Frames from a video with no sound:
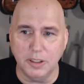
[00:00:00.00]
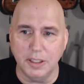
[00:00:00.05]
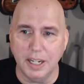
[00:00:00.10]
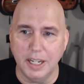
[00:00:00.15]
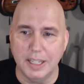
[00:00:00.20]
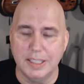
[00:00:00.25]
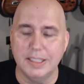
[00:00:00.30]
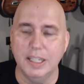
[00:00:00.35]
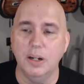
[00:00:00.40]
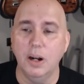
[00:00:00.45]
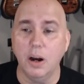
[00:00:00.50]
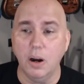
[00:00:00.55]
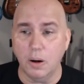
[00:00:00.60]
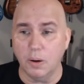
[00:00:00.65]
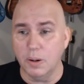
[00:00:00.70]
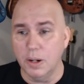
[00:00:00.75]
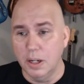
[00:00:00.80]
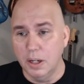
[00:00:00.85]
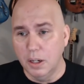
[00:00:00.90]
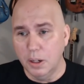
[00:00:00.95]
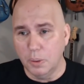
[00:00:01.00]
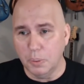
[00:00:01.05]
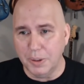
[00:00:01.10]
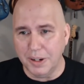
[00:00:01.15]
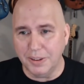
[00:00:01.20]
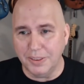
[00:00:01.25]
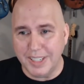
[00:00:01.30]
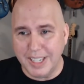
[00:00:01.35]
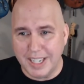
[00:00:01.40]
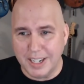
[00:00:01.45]
And I said, oh,
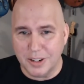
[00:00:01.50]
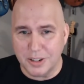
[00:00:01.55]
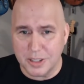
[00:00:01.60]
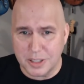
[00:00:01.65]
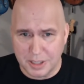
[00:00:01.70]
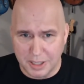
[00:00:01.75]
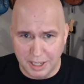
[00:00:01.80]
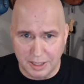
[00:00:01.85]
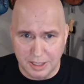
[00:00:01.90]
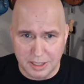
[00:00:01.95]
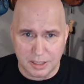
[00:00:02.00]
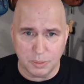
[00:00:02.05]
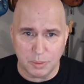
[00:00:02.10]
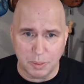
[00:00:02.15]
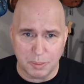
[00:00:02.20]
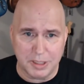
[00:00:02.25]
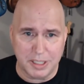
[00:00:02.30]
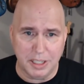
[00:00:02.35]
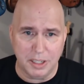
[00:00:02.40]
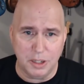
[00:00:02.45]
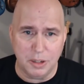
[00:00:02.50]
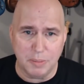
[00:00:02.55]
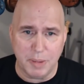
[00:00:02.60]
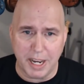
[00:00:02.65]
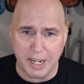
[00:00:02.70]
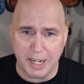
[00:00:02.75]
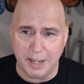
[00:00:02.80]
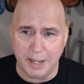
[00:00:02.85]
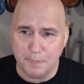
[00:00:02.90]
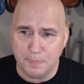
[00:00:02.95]
well, here's, and this is what I'm gonna tell you,
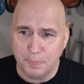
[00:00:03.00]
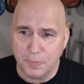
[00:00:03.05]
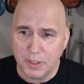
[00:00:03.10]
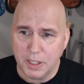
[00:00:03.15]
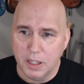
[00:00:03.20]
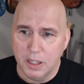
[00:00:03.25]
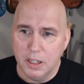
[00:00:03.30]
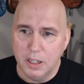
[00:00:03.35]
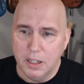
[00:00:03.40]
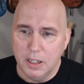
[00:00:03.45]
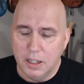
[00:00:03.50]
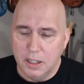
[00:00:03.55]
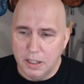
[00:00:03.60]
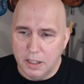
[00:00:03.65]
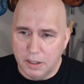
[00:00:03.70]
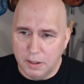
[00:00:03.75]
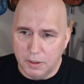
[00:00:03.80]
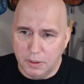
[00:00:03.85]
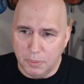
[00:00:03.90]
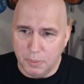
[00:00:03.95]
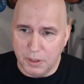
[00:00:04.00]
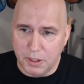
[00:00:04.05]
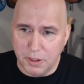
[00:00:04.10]
Manny. When